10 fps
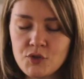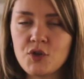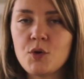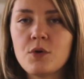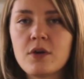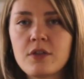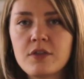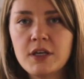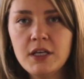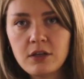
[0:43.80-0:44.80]
So
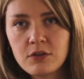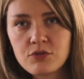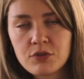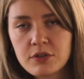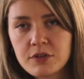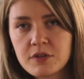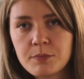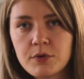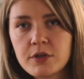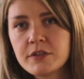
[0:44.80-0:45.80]
the heat controller
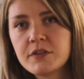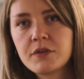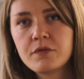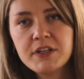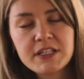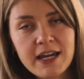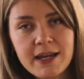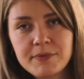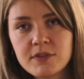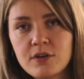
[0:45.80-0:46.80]
supports 3
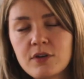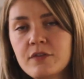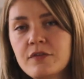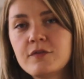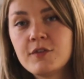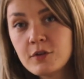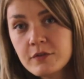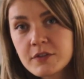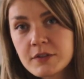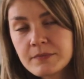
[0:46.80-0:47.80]
types of
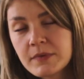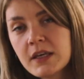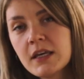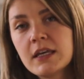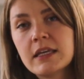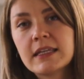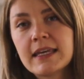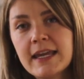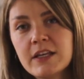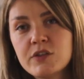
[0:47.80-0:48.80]
valves. In
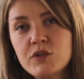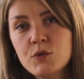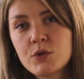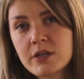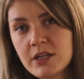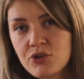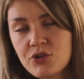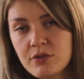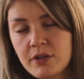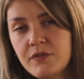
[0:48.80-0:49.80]
case you are not
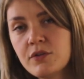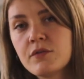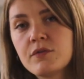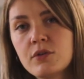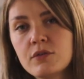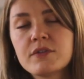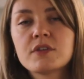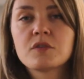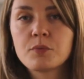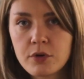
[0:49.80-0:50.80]
sure if your valve is
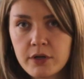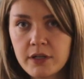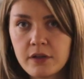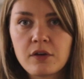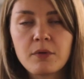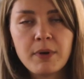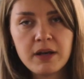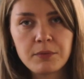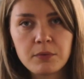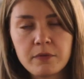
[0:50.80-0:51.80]
supported and
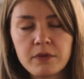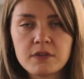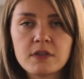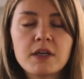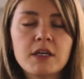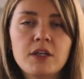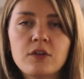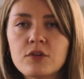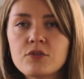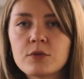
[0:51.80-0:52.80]
compatible with this
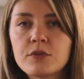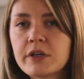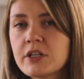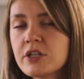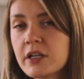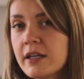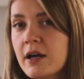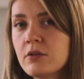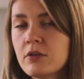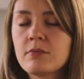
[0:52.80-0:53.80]
heat controller, you can check it
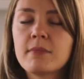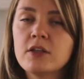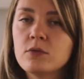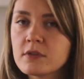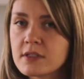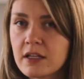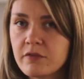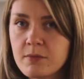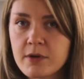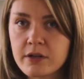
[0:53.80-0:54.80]
out on
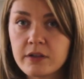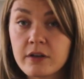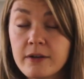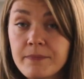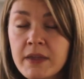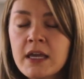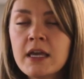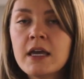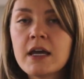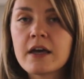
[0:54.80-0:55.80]
manuals.fibaro.com.
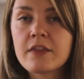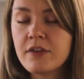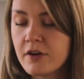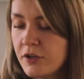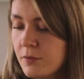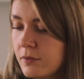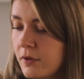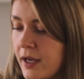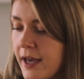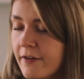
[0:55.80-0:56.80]
There you
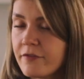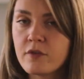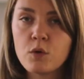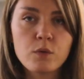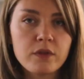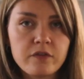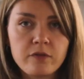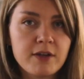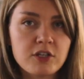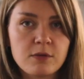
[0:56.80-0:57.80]
will have all the
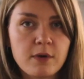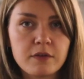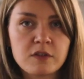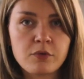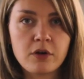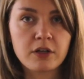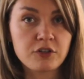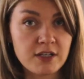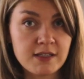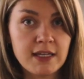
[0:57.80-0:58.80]
information about this
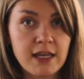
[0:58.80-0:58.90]
product just in